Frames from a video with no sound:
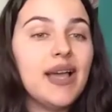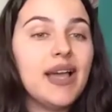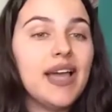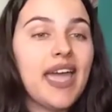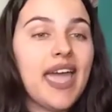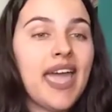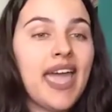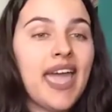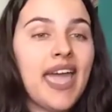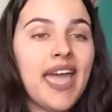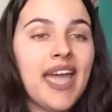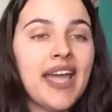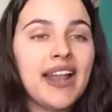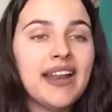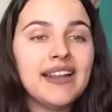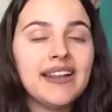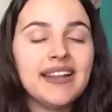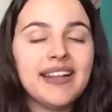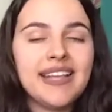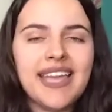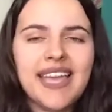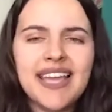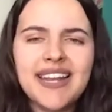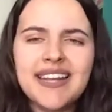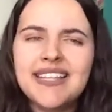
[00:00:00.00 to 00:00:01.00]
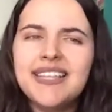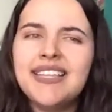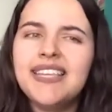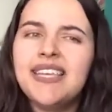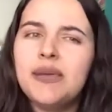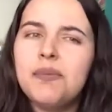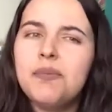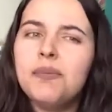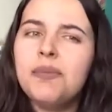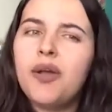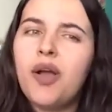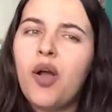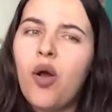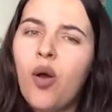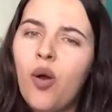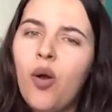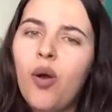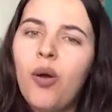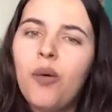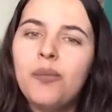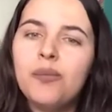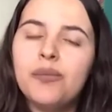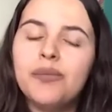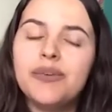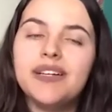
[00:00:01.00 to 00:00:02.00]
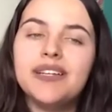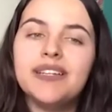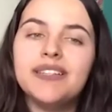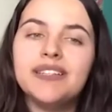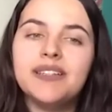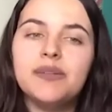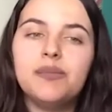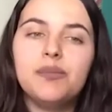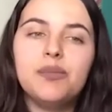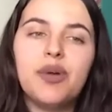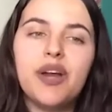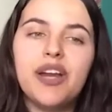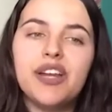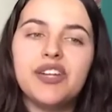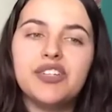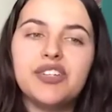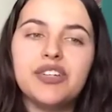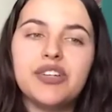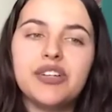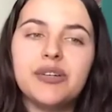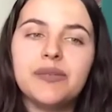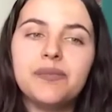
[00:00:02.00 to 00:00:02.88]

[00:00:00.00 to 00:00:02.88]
and can keep calm under pressure.